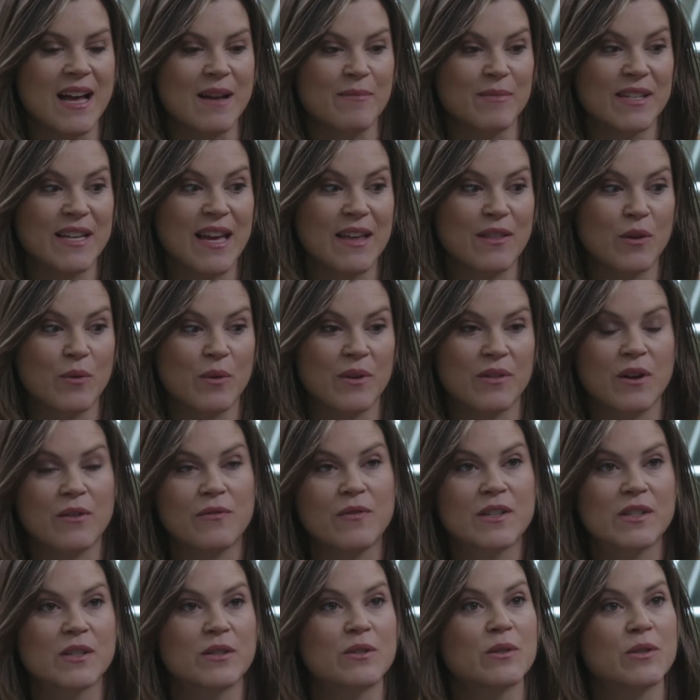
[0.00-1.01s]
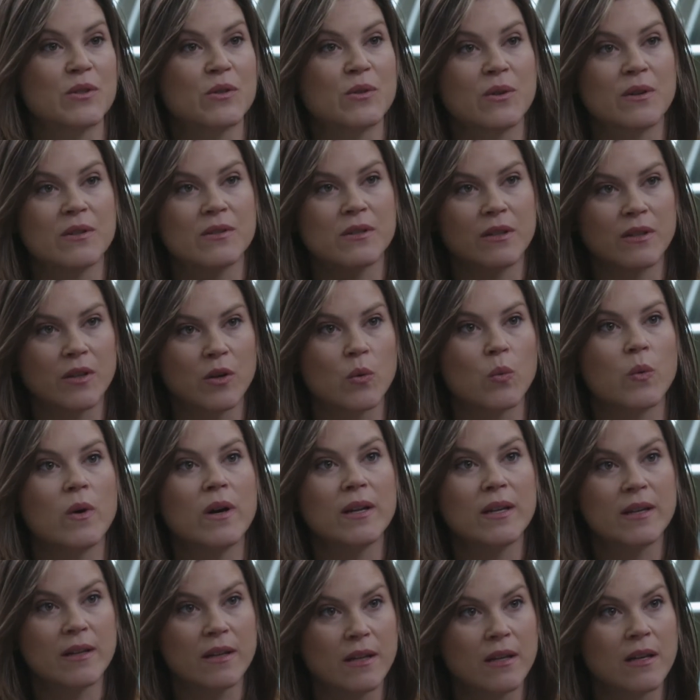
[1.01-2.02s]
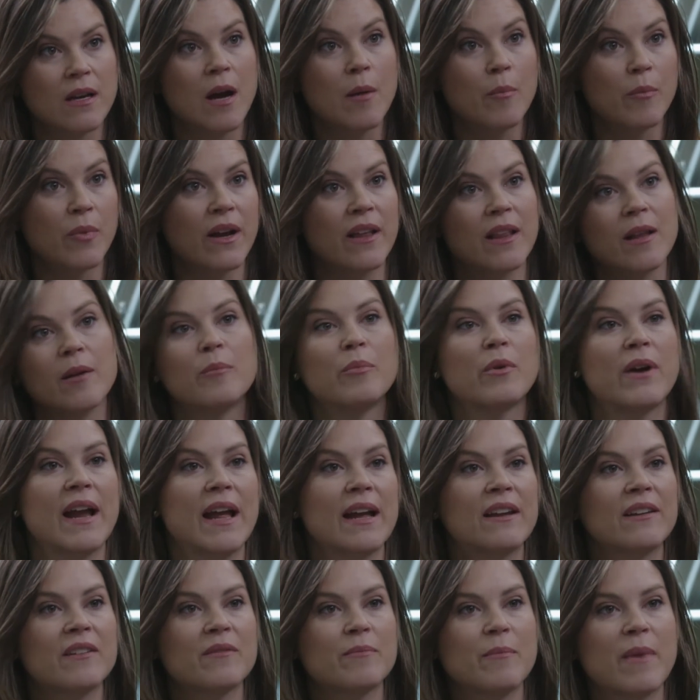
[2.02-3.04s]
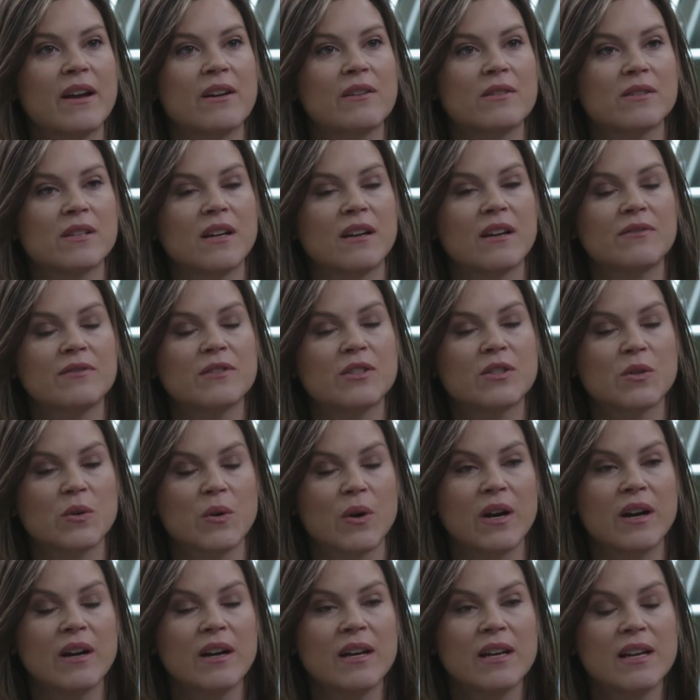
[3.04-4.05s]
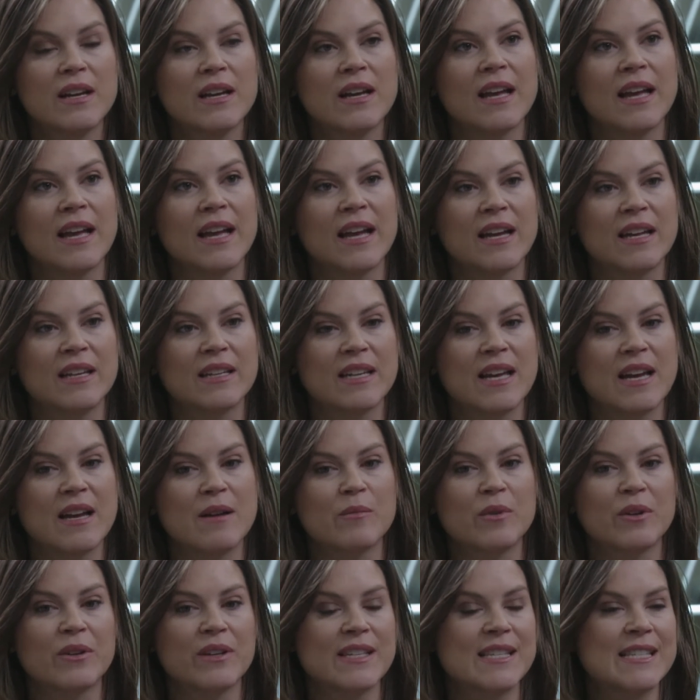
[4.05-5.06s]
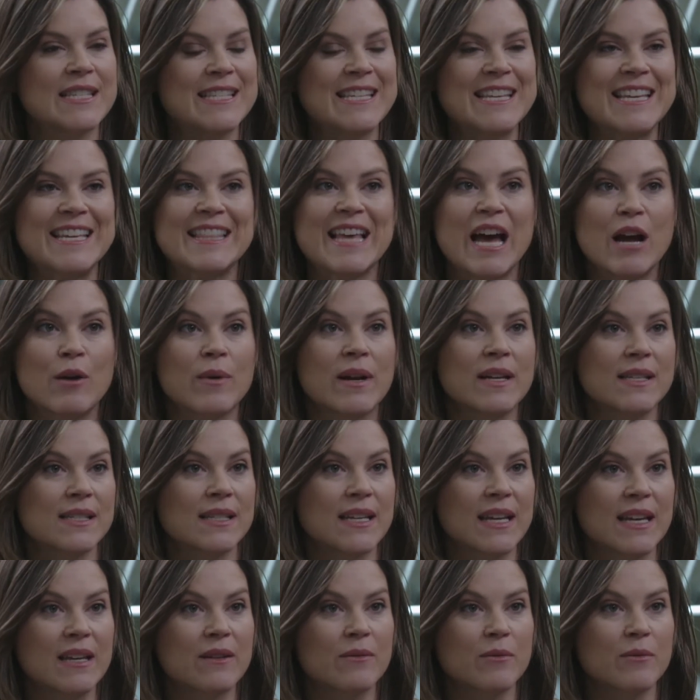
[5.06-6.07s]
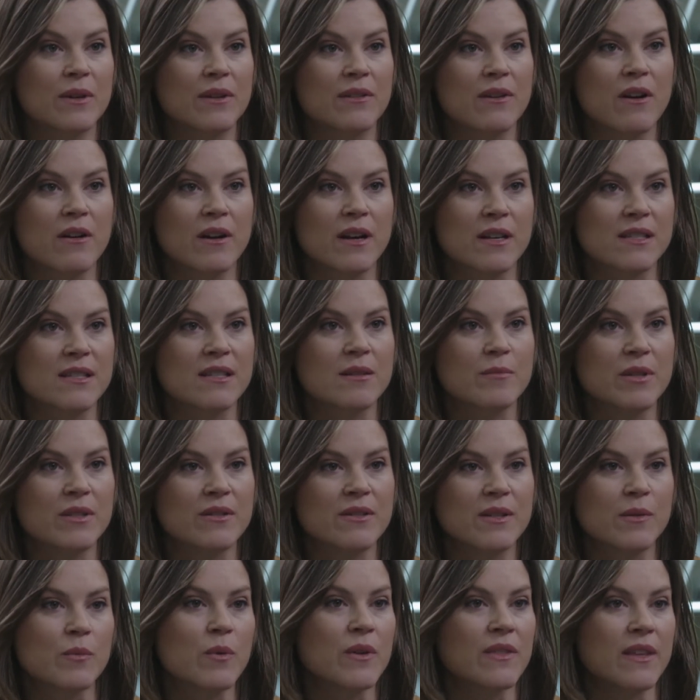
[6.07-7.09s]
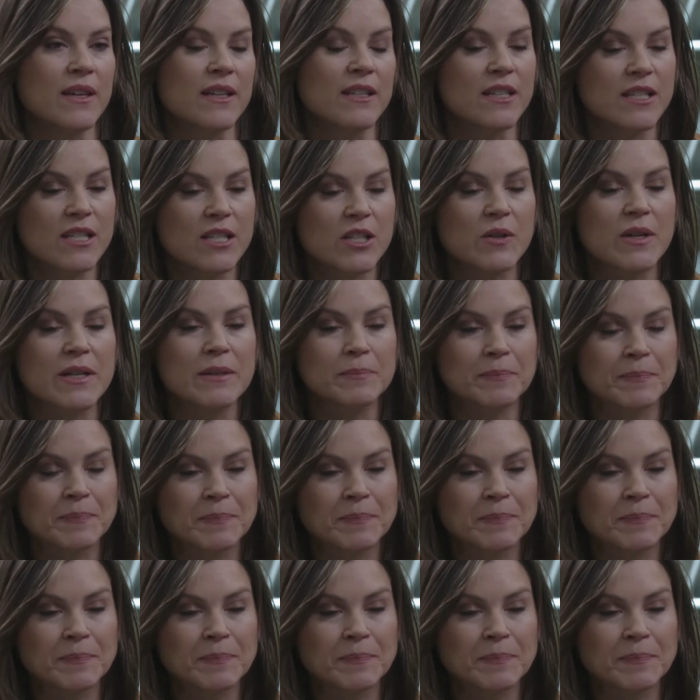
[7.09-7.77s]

together with our physical stores under one umbrella brand of Microsoft Store, and really seeing that resonate with our customers and with the industry.